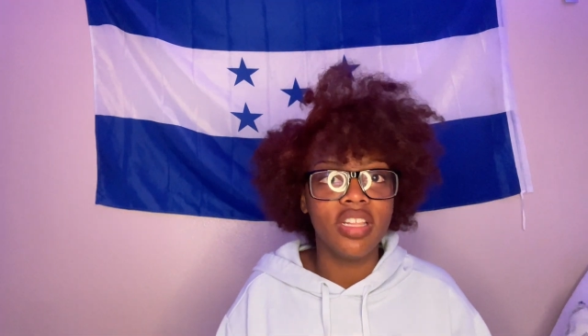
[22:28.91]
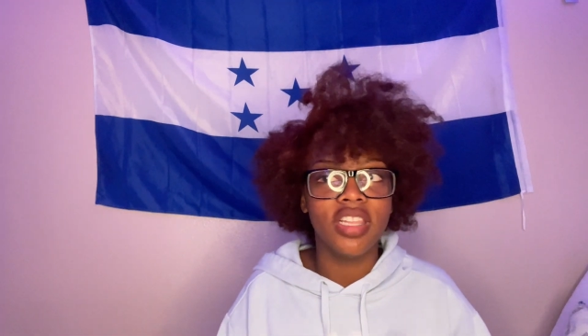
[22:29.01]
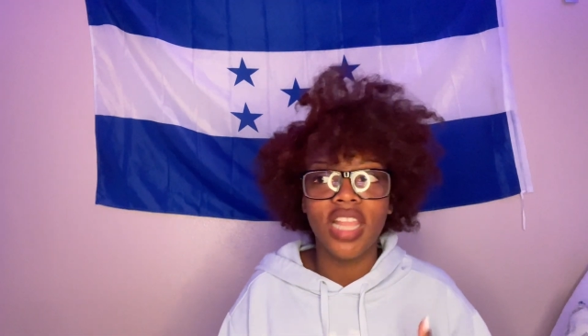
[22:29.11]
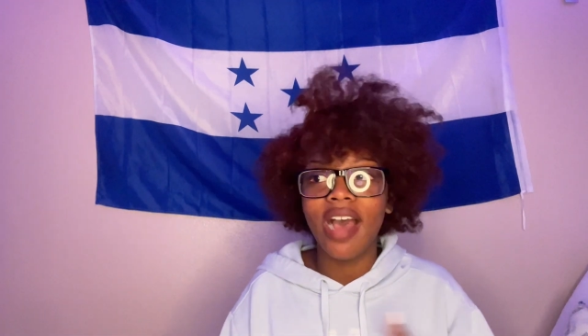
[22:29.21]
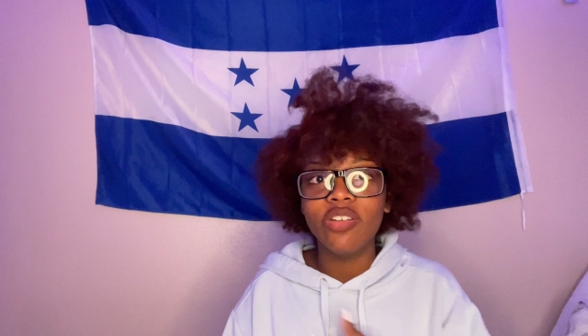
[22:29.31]

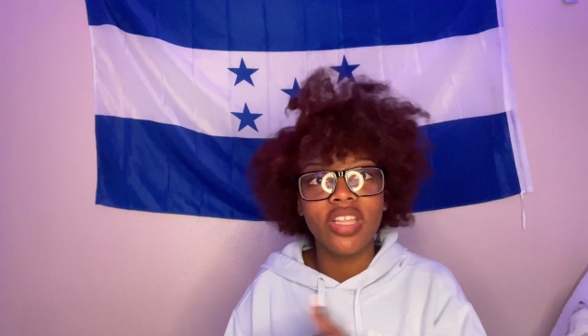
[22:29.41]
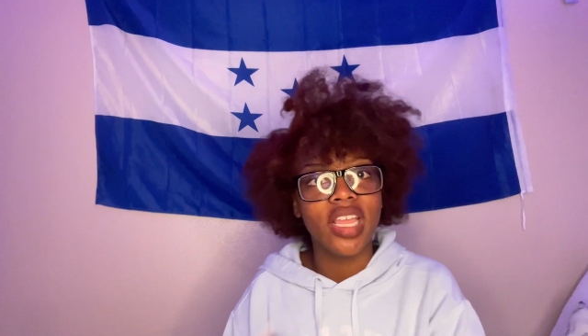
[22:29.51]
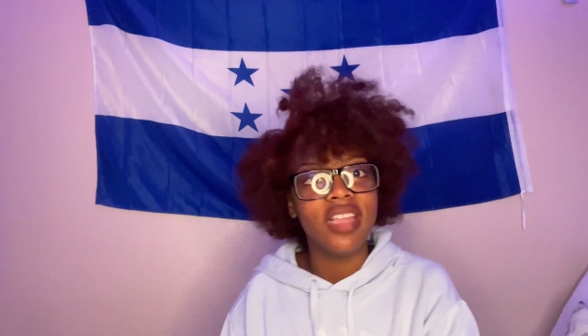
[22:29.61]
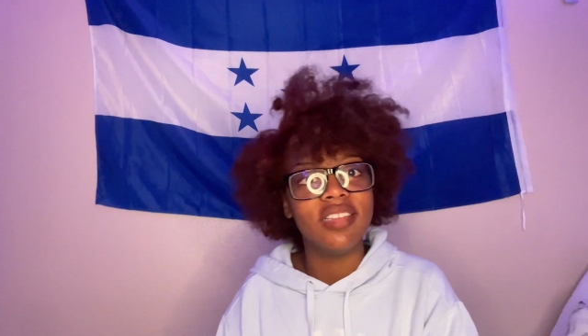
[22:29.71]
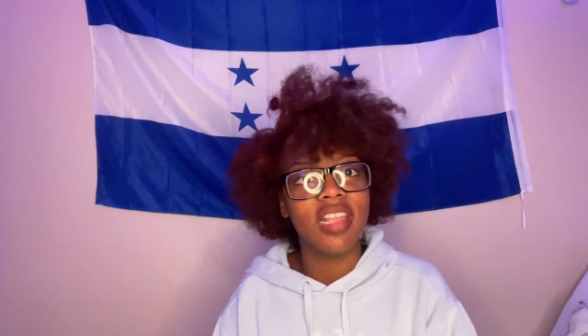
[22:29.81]
Now the
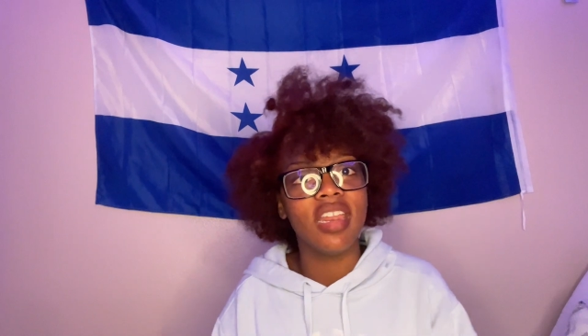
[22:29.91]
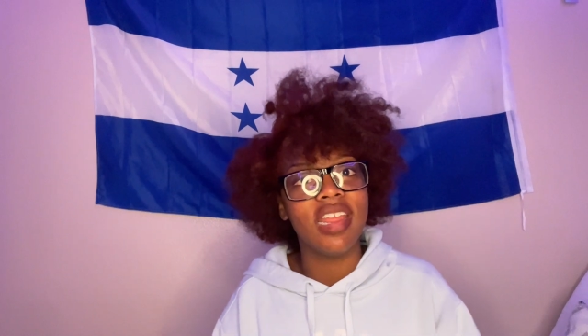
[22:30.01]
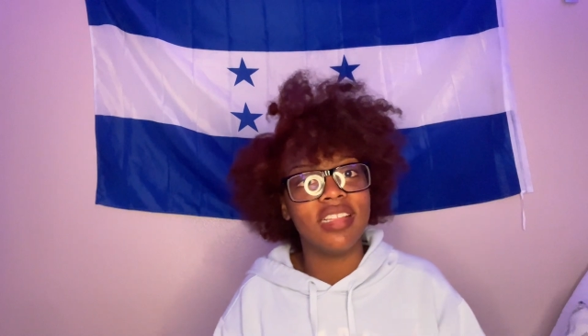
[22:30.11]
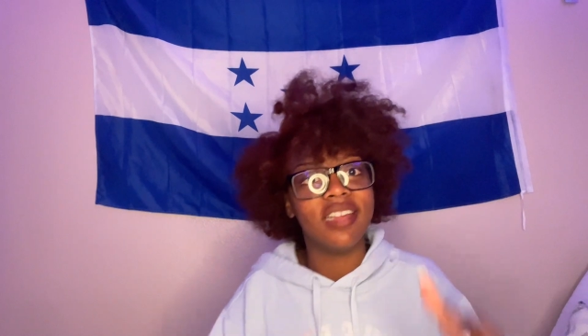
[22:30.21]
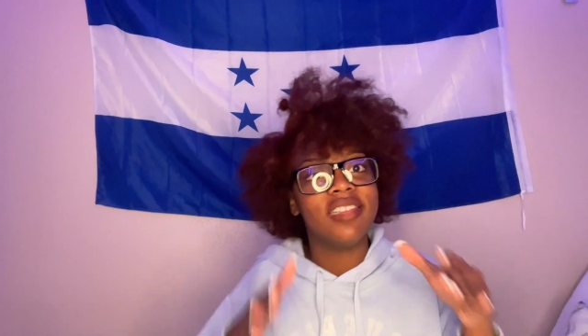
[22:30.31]

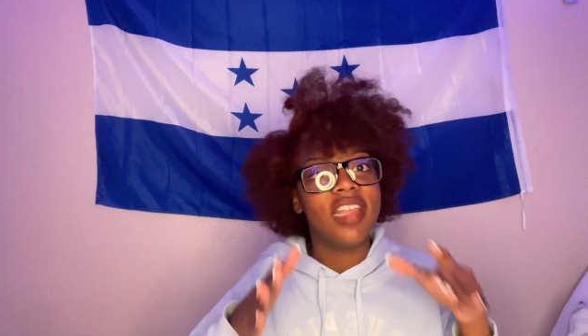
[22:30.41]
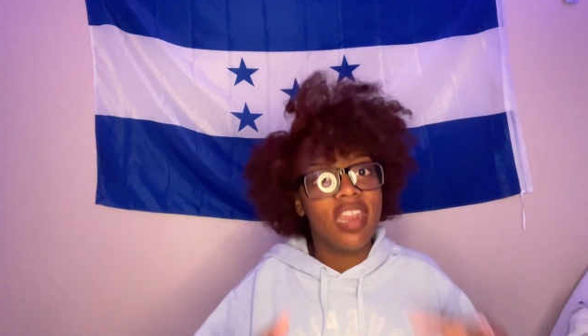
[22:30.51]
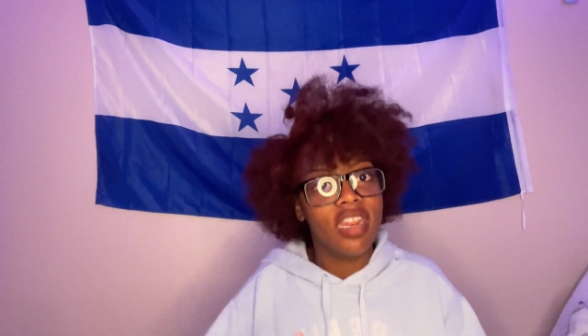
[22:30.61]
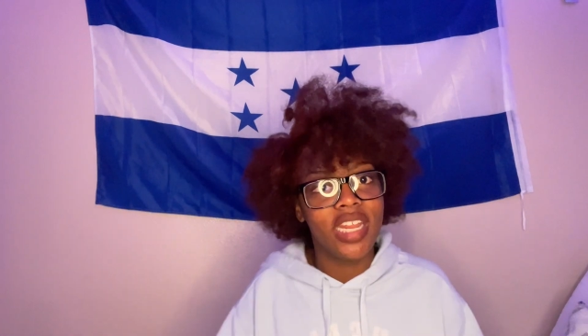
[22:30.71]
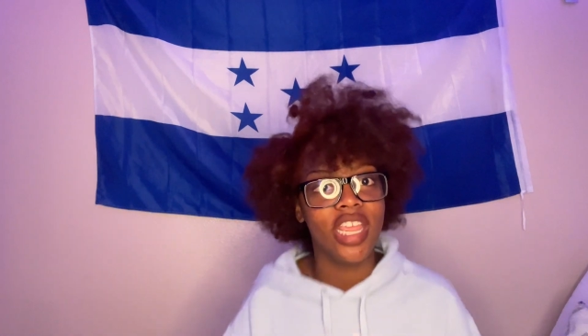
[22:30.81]
Easini that's
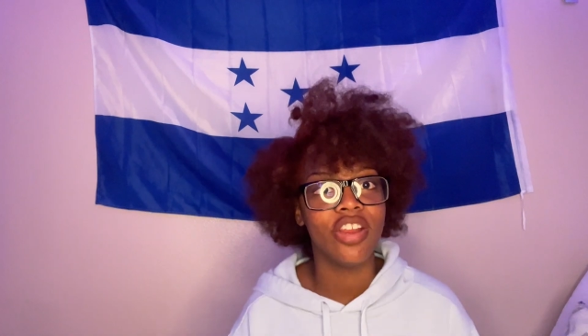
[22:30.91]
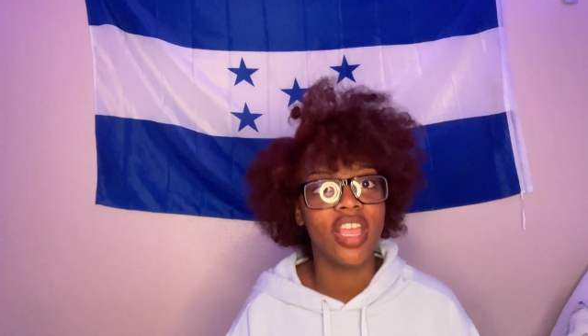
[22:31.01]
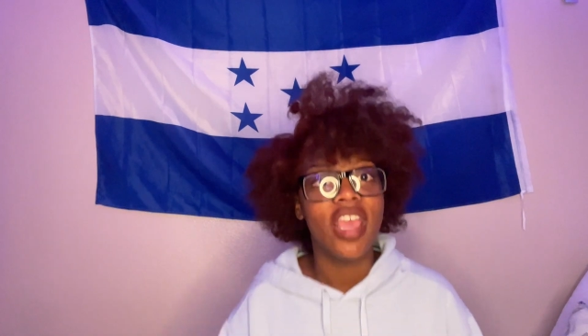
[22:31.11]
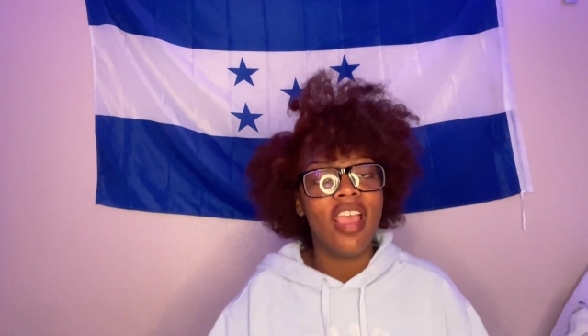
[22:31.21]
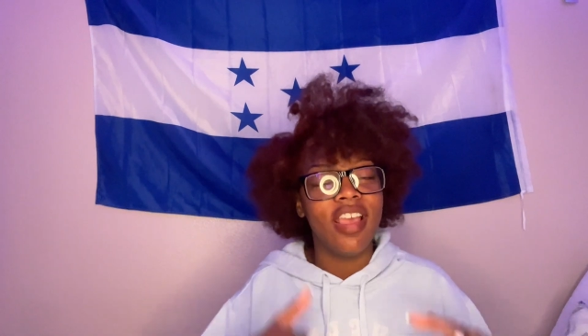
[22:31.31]
sitting here
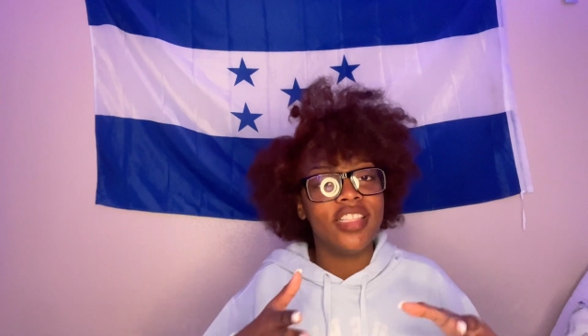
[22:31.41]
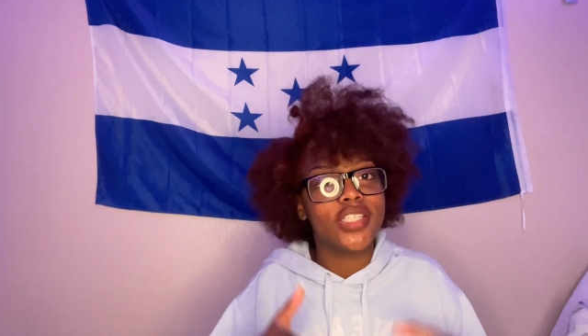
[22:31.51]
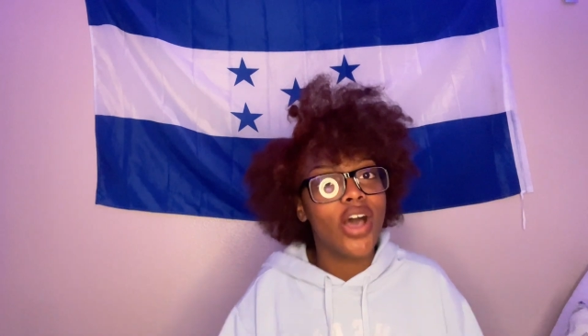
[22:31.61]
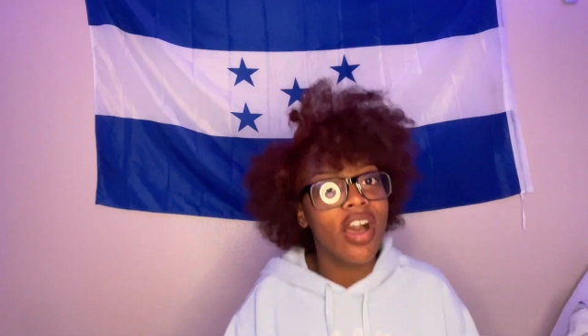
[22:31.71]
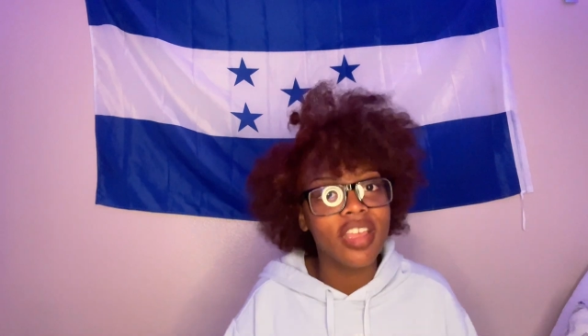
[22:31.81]
and
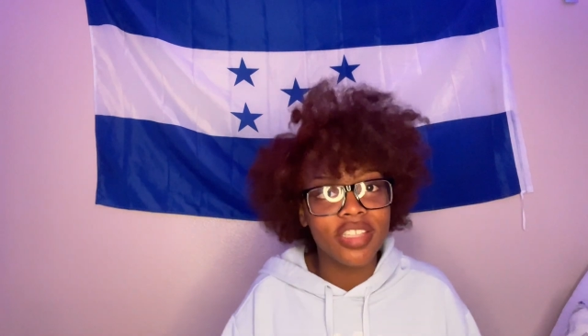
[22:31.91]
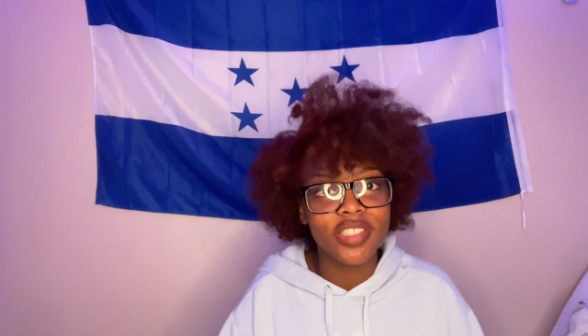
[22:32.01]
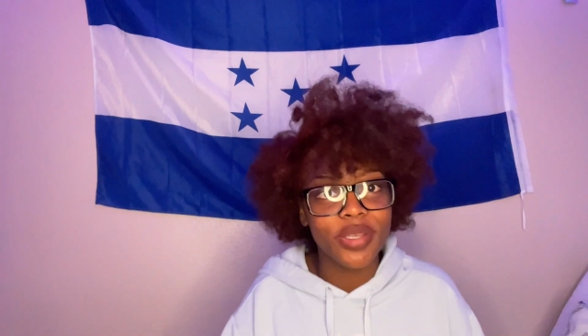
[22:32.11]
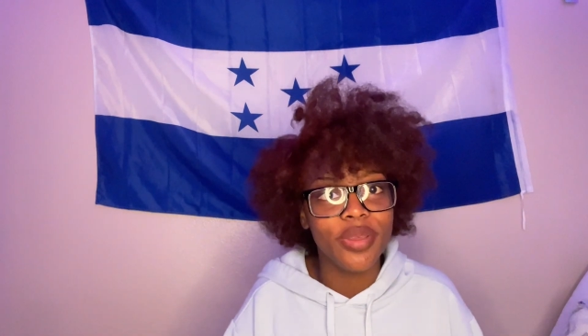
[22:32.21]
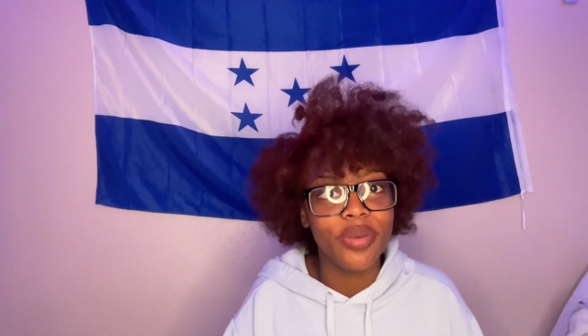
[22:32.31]
talking
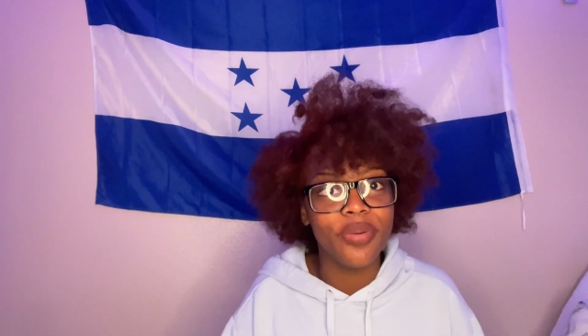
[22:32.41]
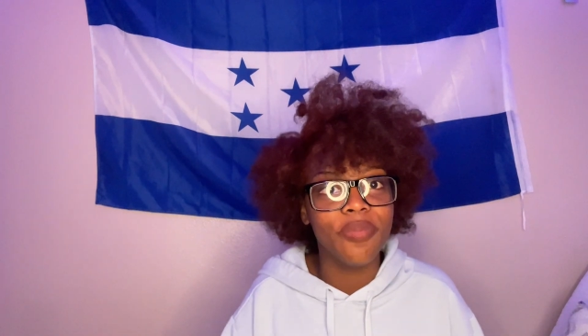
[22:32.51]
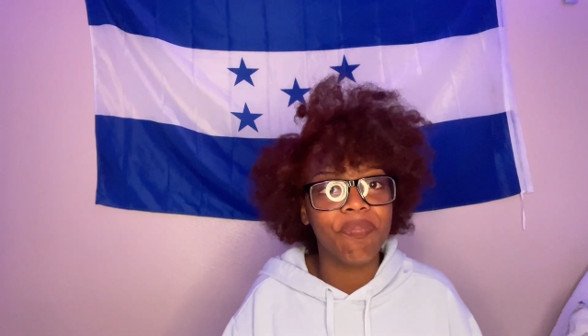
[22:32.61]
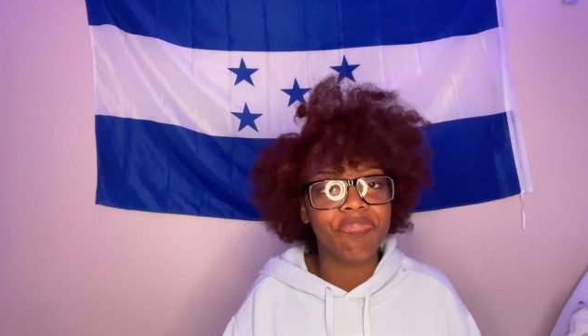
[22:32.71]
to you